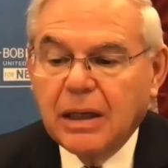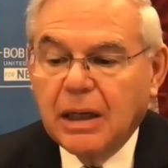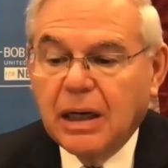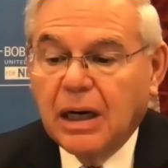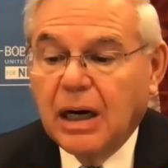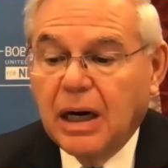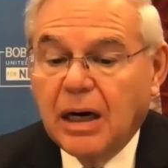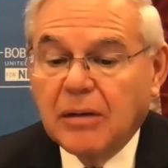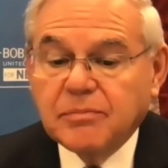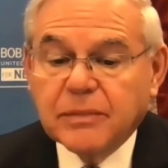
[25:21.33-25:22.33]

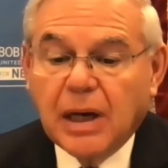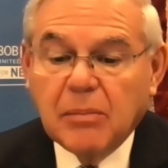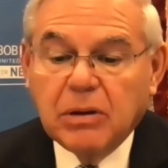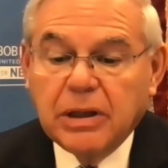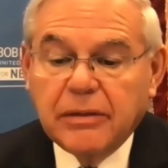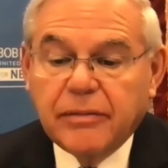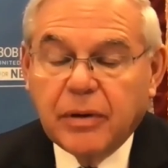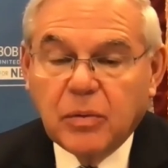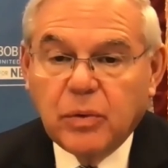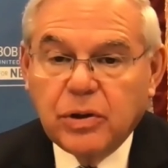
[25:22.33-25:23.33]
I believe
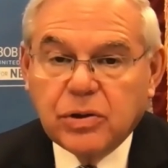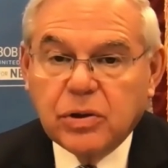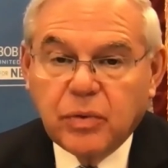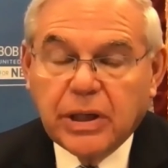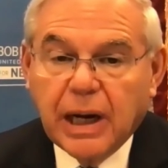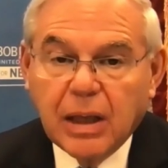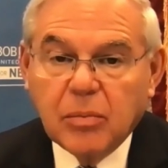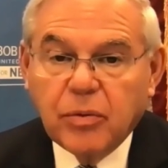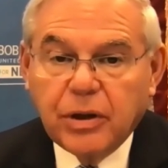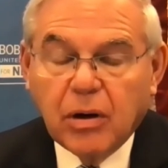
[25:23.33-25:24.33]
that we should
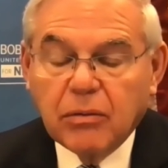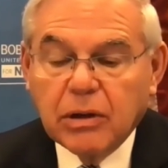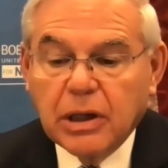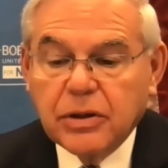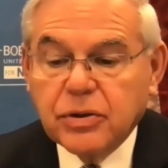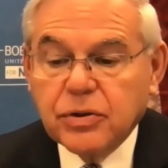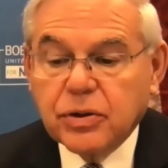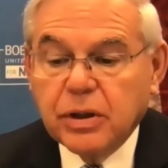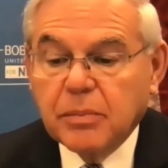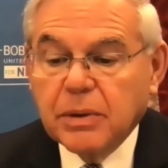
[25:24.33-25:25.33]
recalibrate our
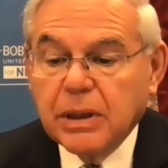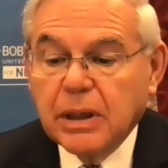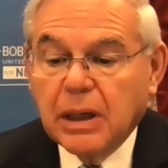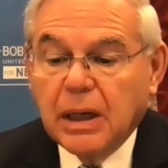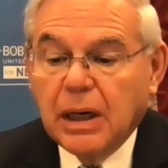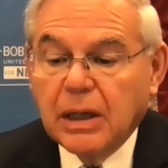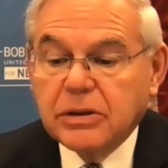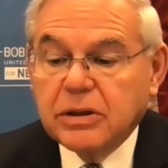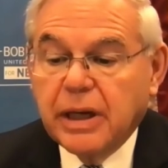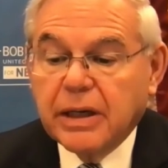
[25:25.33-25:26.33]
relationship
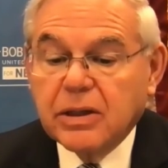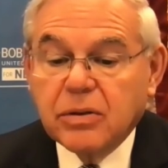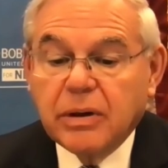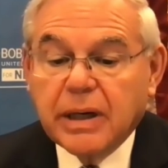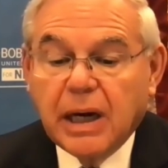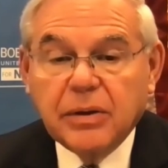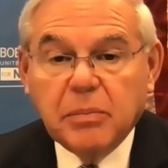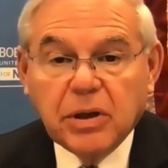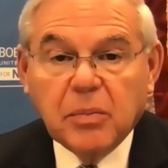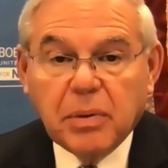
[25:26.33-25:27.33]
to take into account the
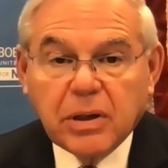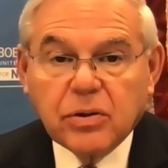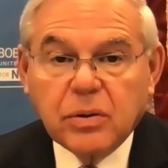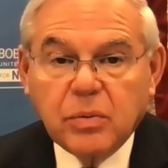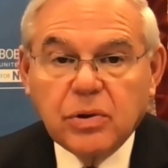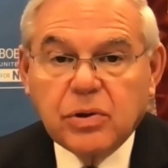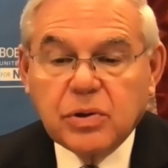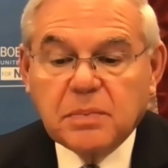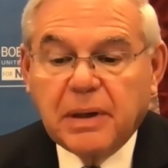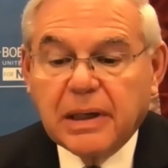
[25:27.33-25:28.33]
bigger picture, which
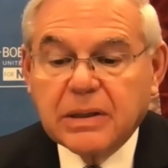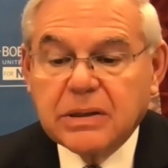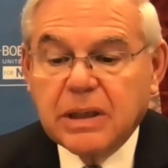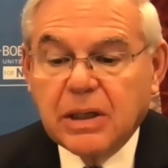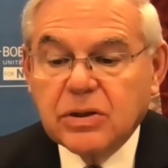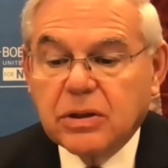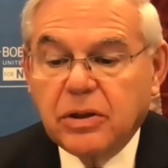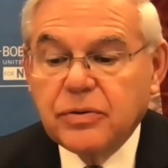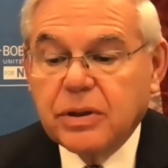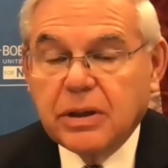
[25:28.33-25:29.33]
is Pakistan's
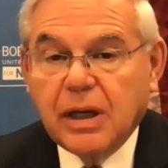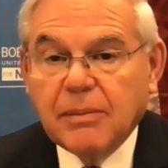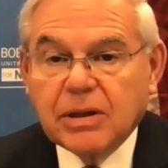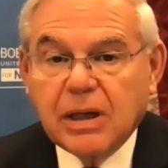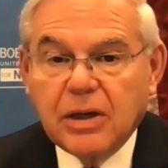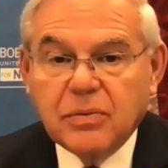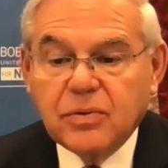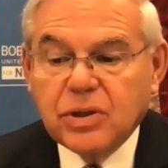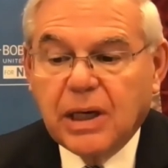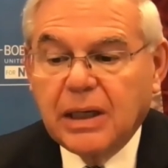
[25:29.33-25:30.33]
close economic ties
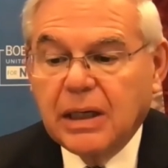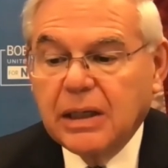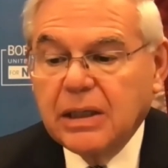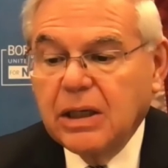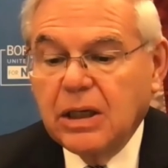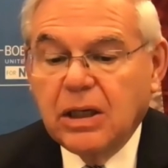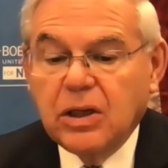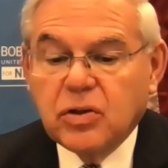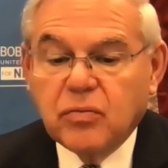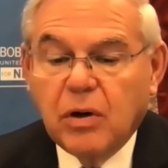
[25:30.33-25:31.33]
with China,
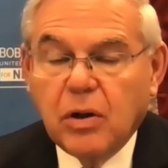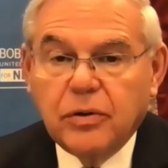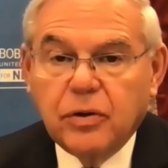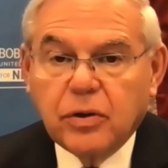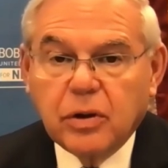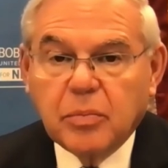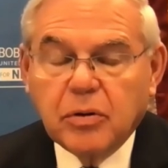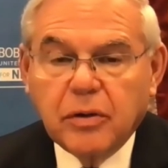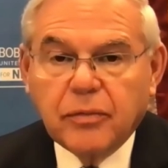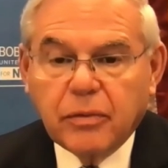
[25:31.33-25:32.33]
its role in nuclear
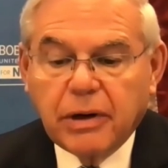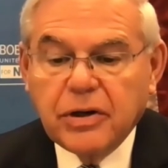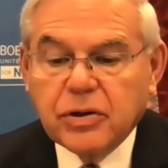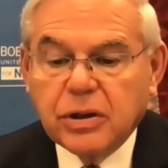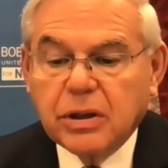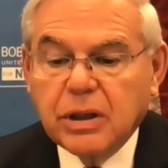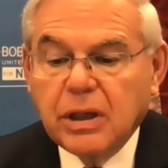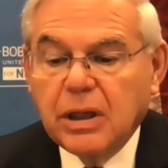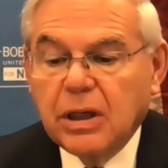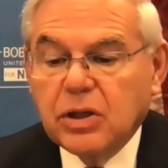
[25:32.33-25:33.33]
proliferation,
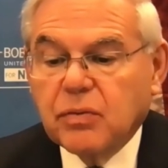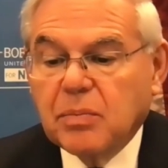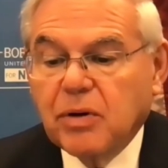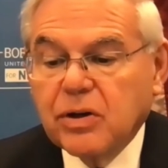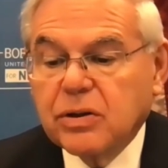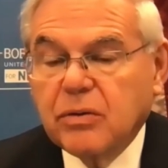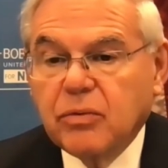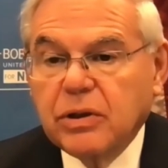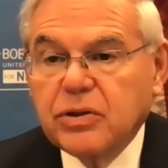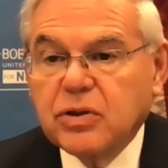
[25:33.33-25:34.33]
its repression of
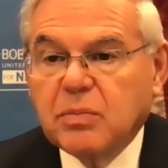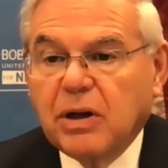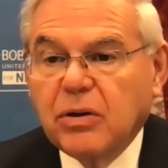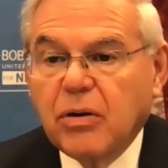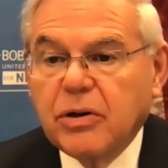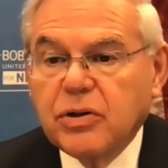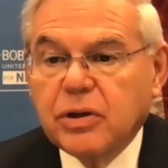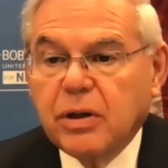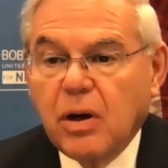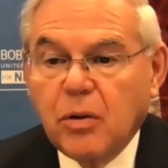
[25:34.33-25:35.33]
religious minorities
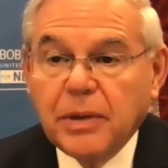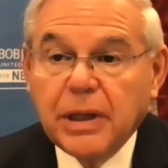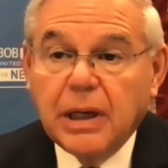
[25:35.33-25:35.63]
at home.